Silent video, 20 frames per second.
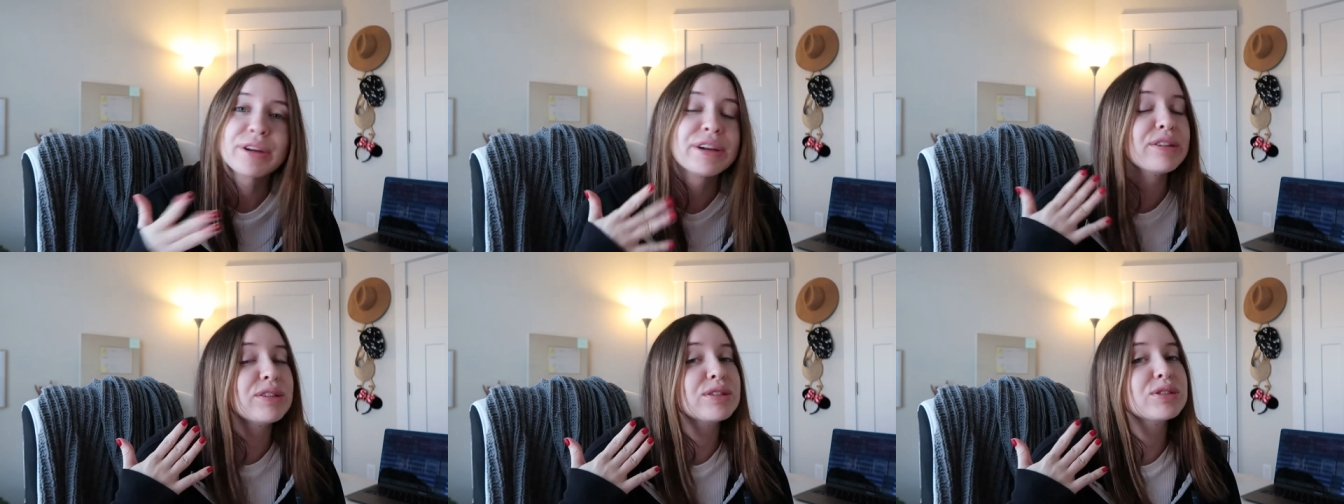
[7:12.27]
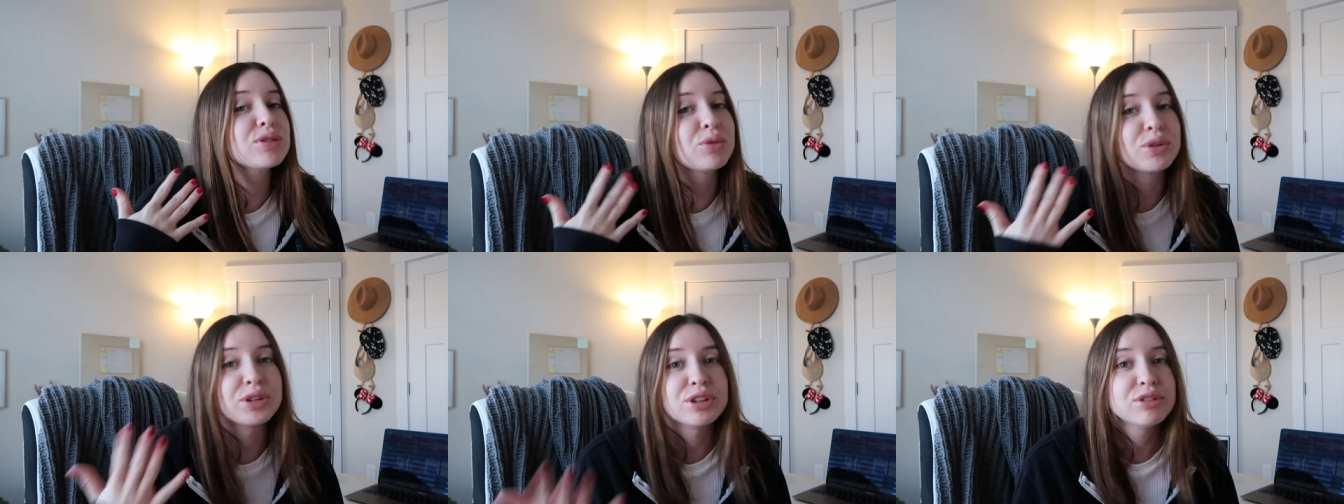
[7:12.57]

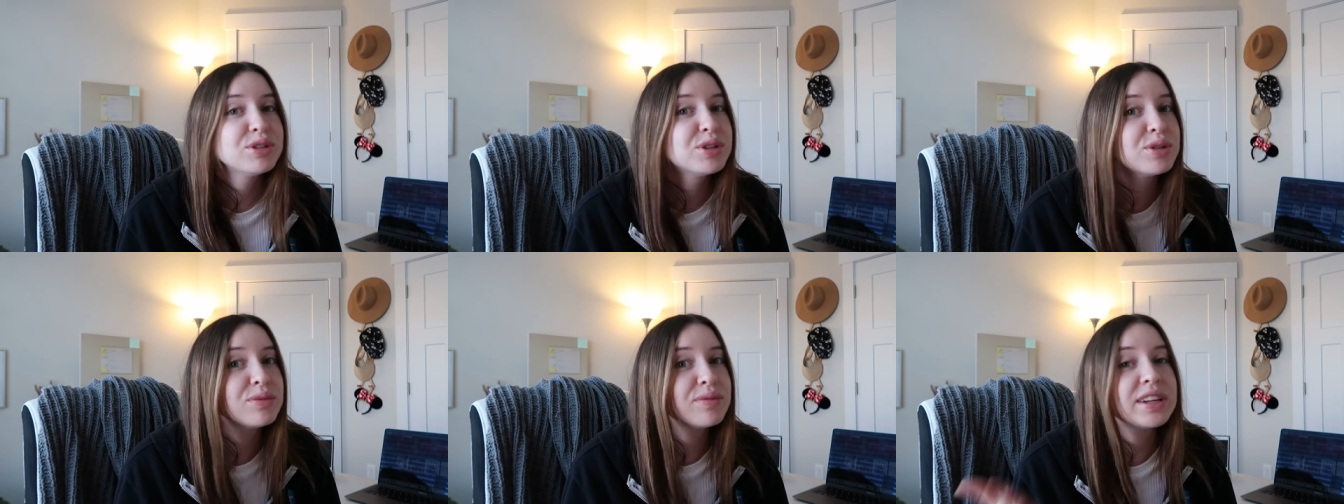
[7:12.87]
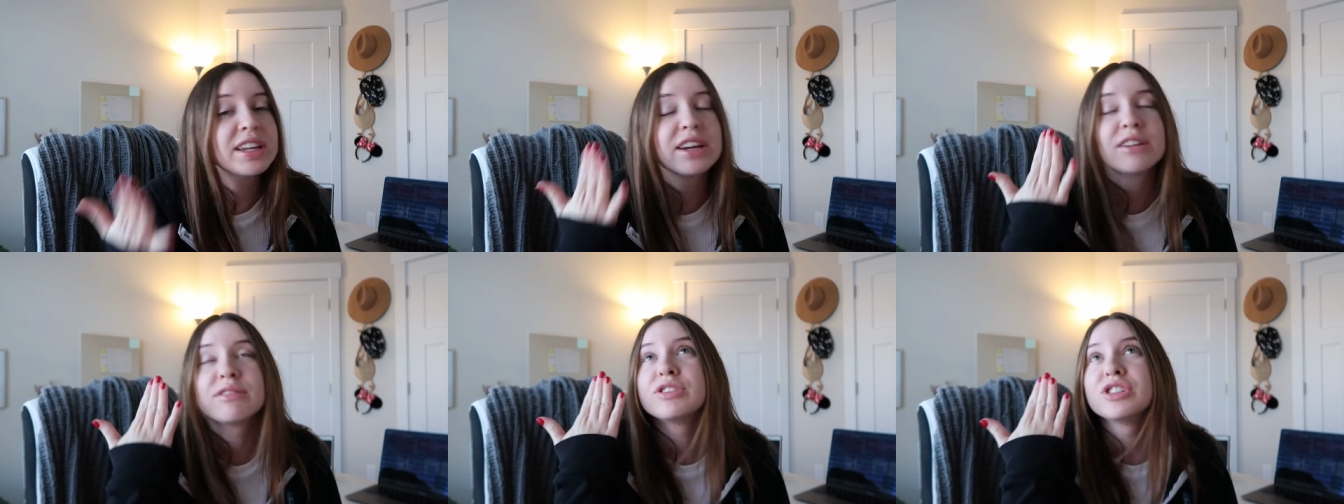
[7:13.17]
reels or YouTube
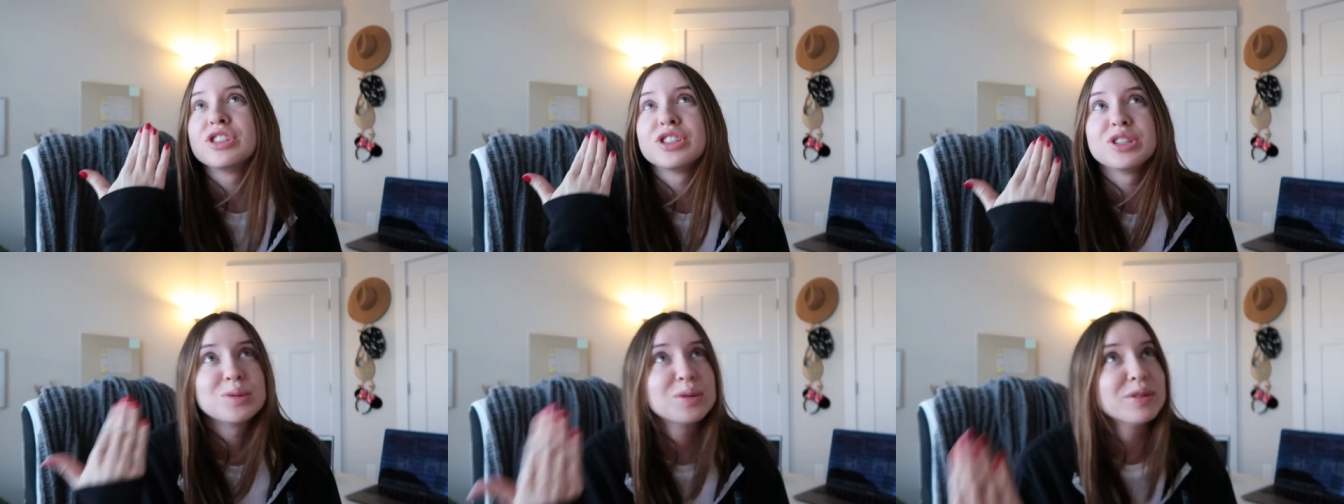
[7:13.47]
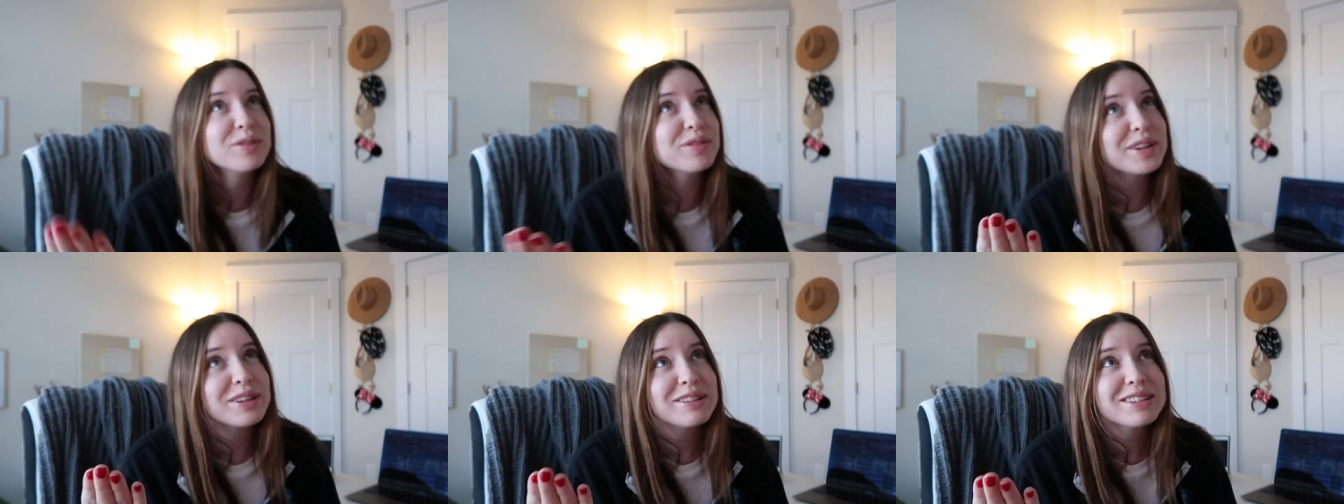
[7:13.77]
videos, just do
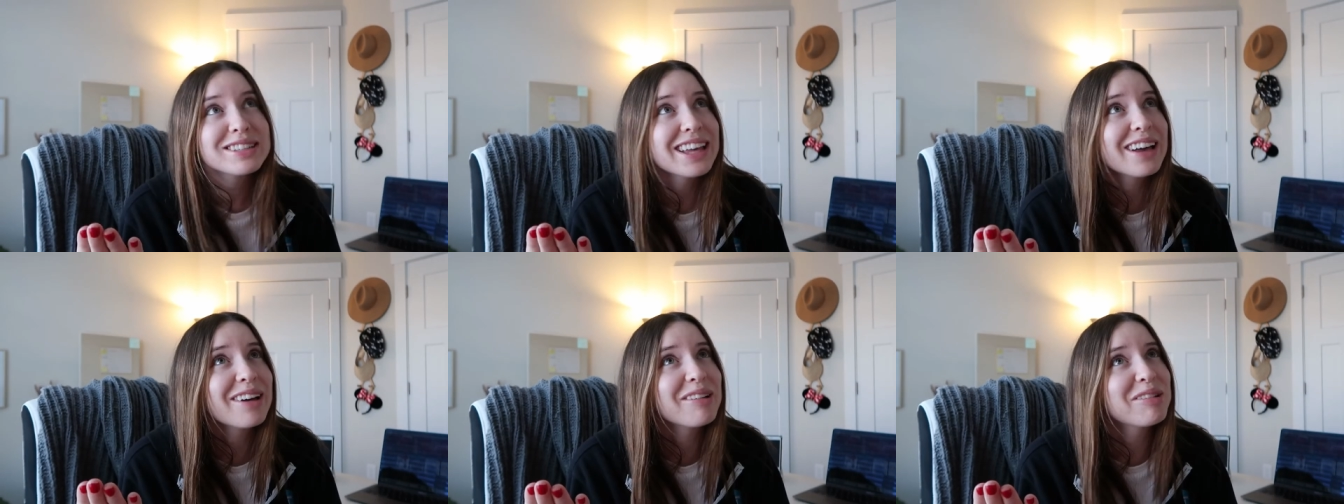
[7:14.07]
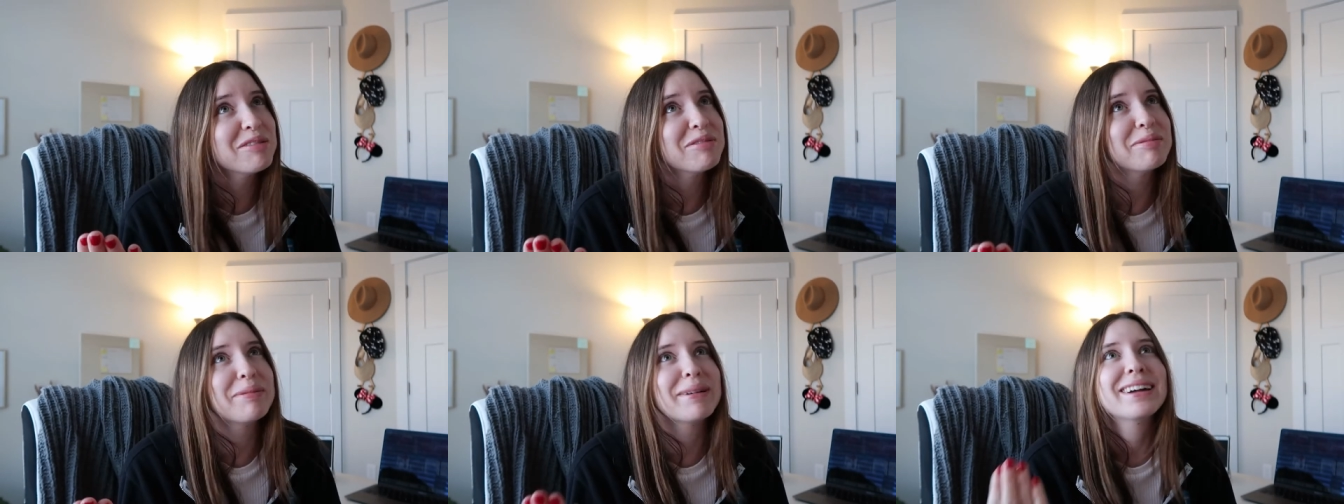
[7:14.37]
it for
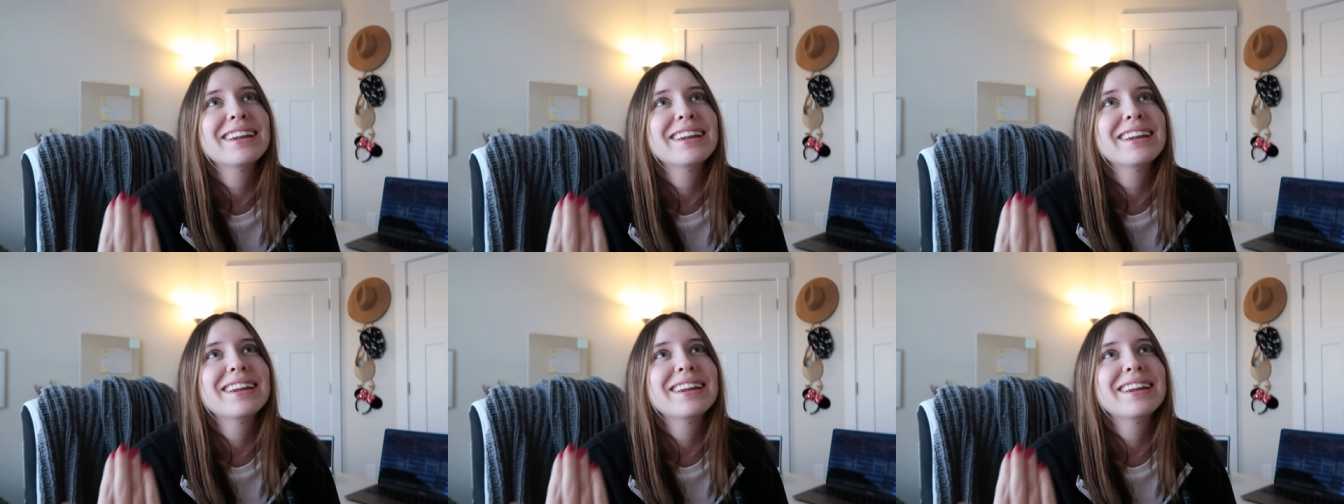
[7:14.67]
yourself.